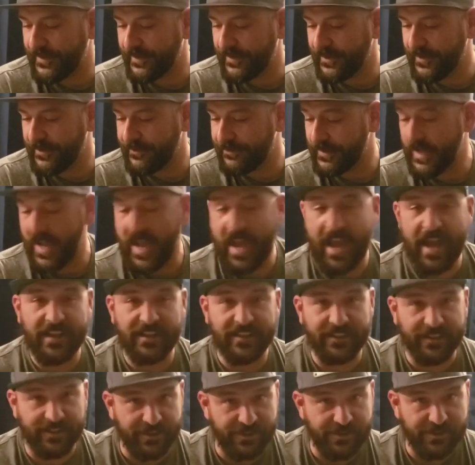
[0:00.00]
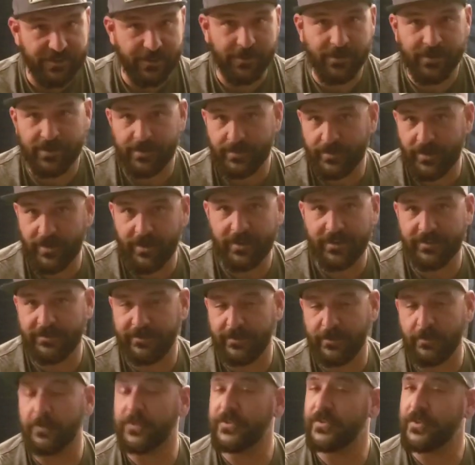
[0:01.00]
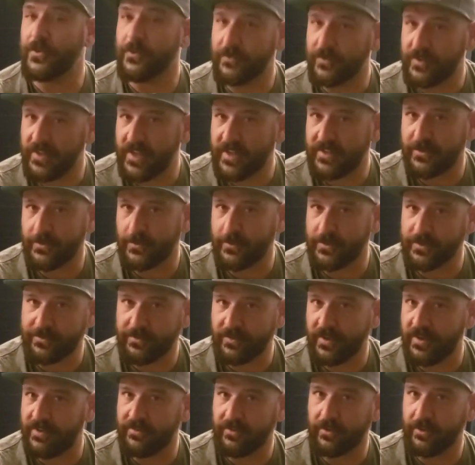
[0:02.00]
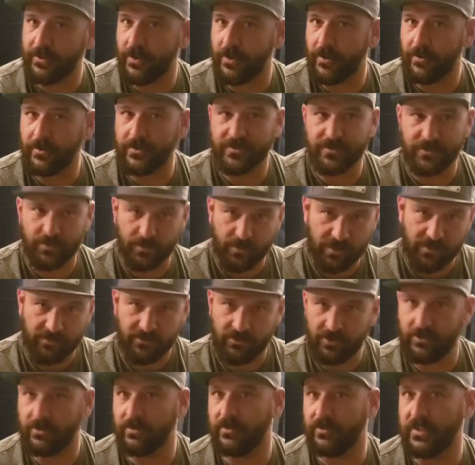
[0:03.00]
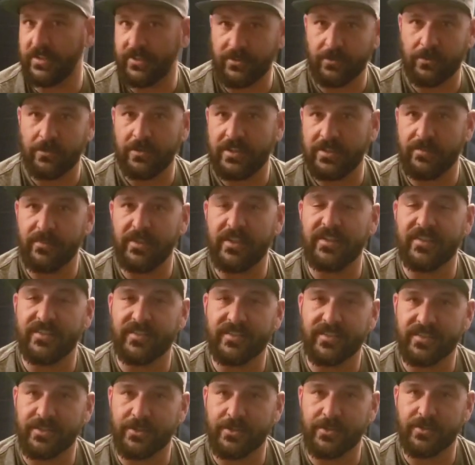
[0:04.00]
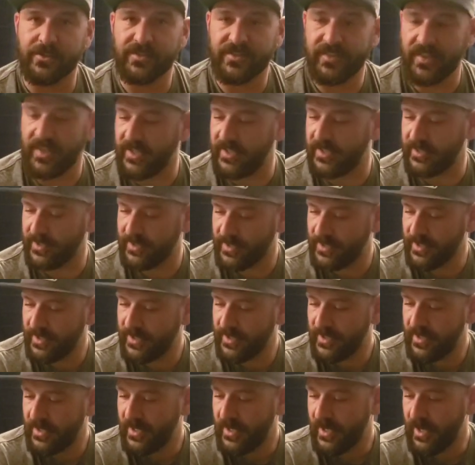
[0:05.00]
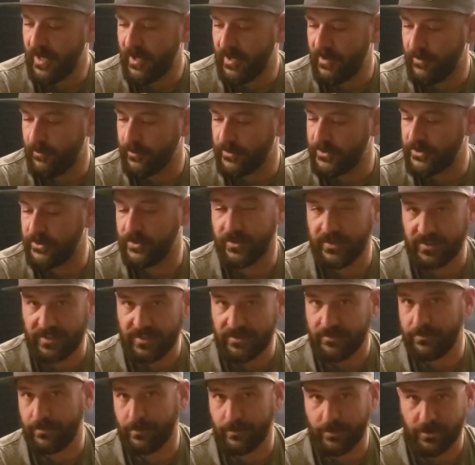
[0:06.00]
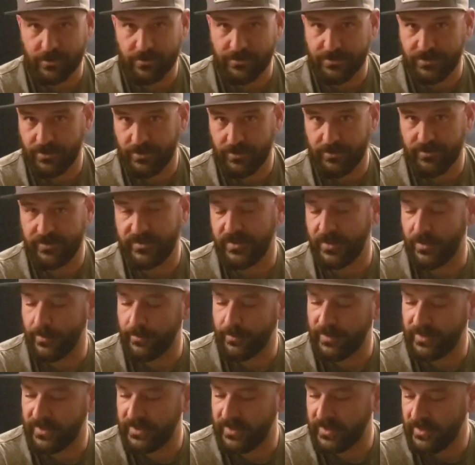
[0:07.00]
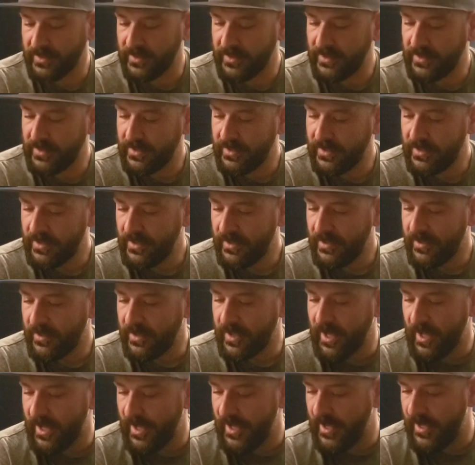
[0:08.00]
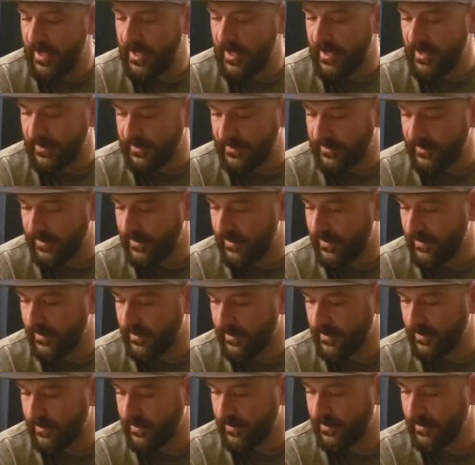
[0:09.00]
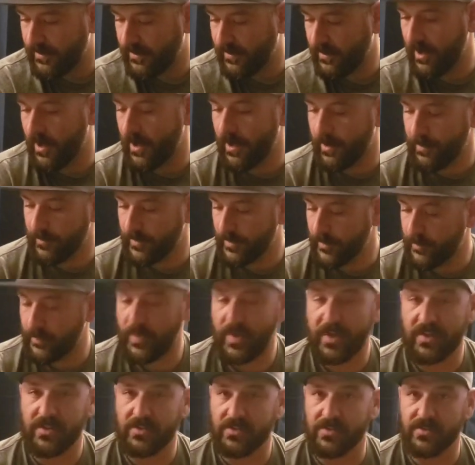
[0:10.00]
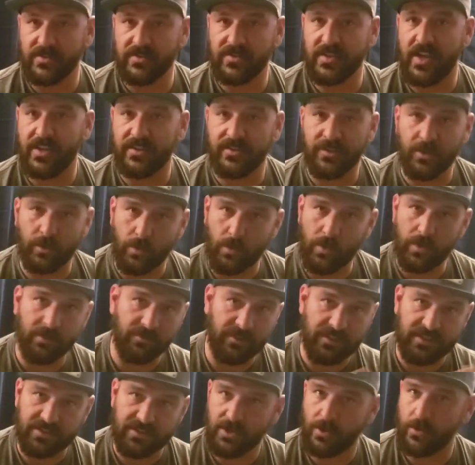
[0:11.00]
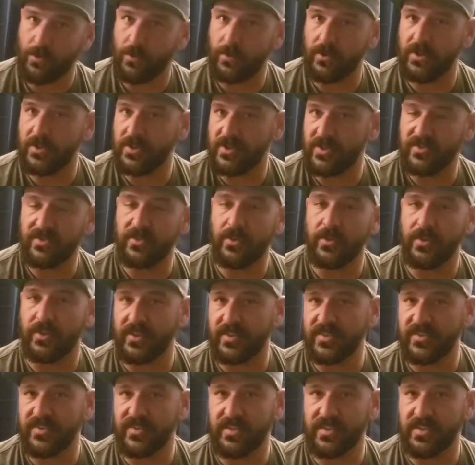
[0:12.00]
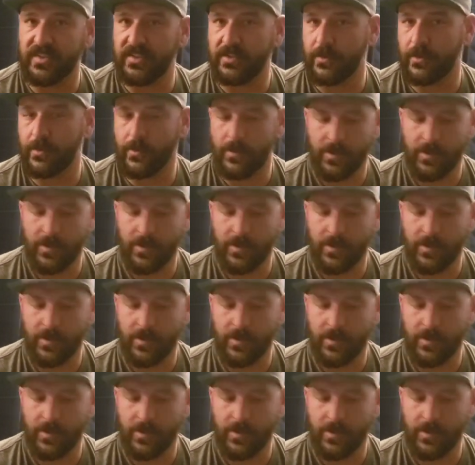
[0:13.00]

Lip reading: If you had to get a surety bond, if it was over that $2,500 or whatever your legal limit is in your state, which you can get from your insurance company, and the pictures. I took one of each corner just so they could see,